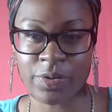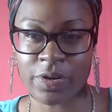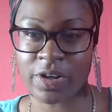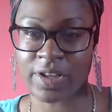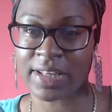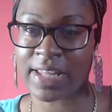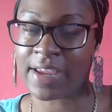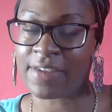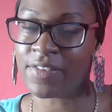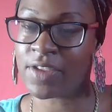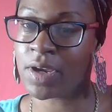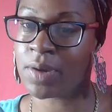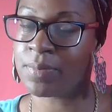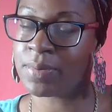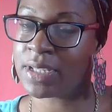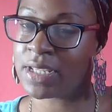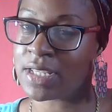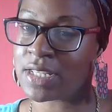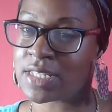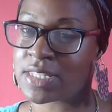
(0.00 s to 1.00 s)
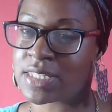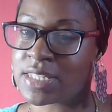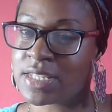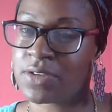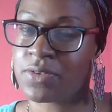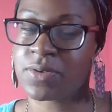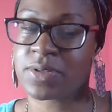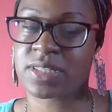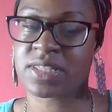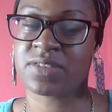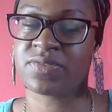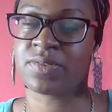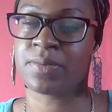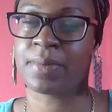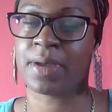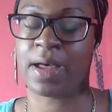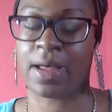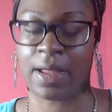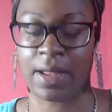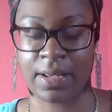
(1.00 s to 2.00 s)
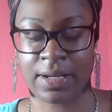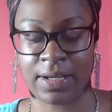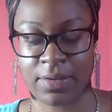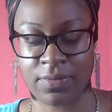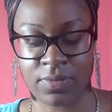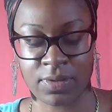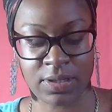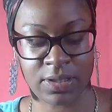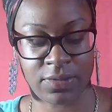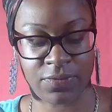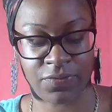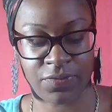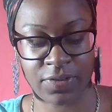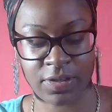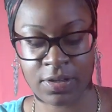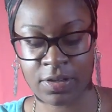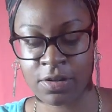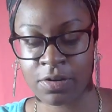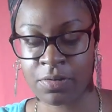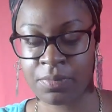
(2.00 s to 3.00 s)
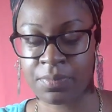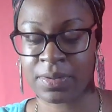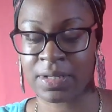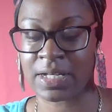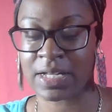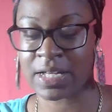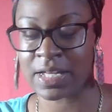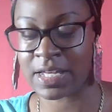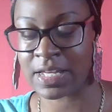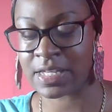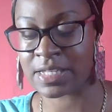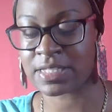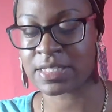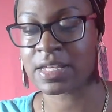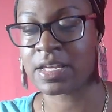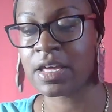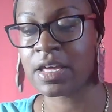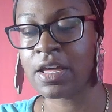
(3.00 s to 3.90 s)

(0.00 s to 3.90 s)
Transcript: or like they're being secretive about how they really feel, because